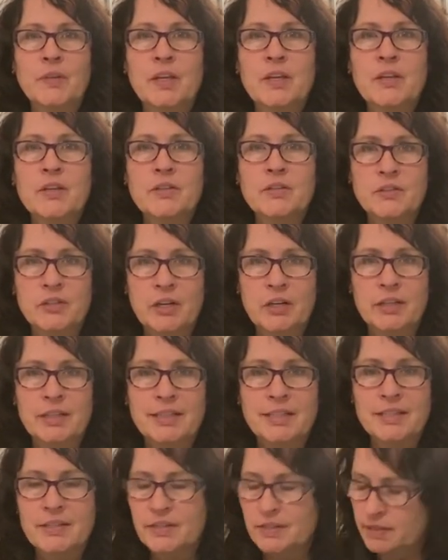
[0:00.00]

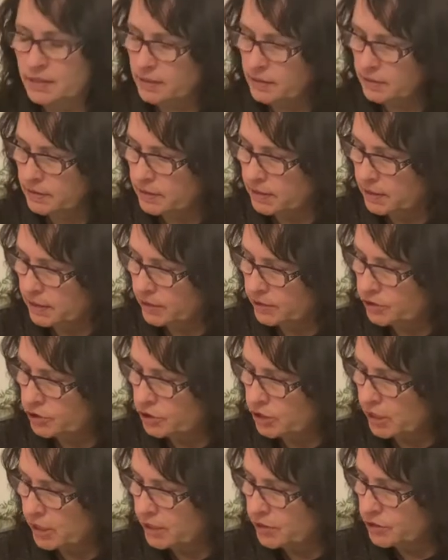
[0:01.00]
started this seed
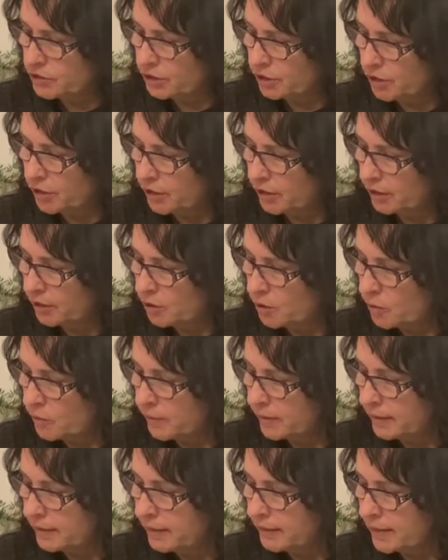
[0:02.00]
exchange and got it
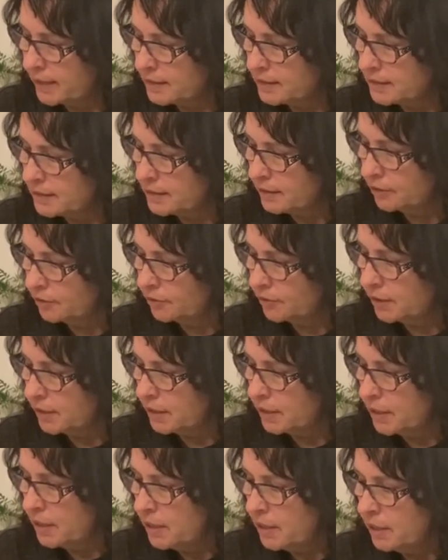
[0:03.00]
going, and that's
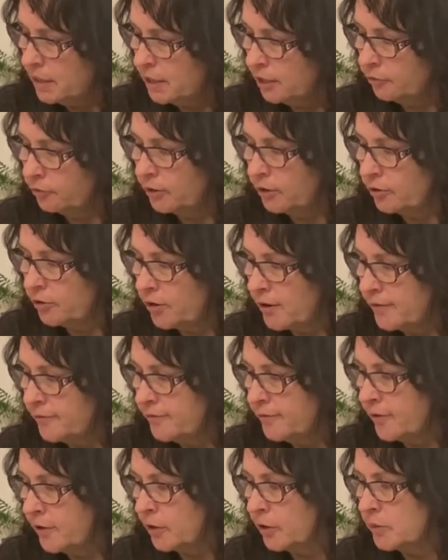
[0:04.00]
Hickory
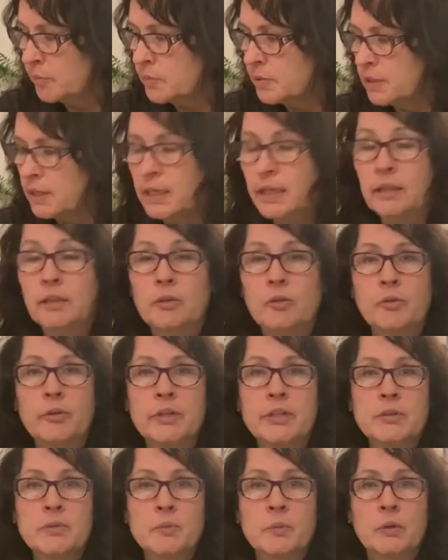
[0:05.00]
Croft Farms and
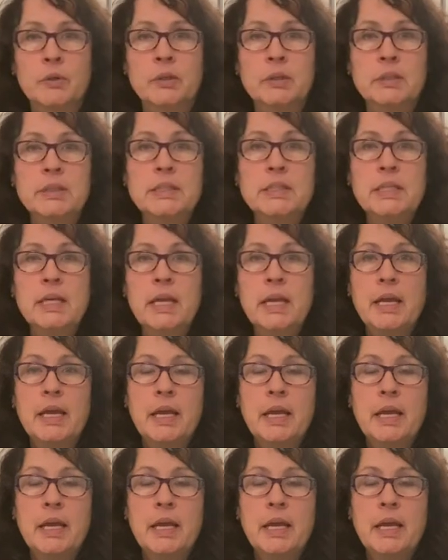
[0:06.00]
Lorrie's World.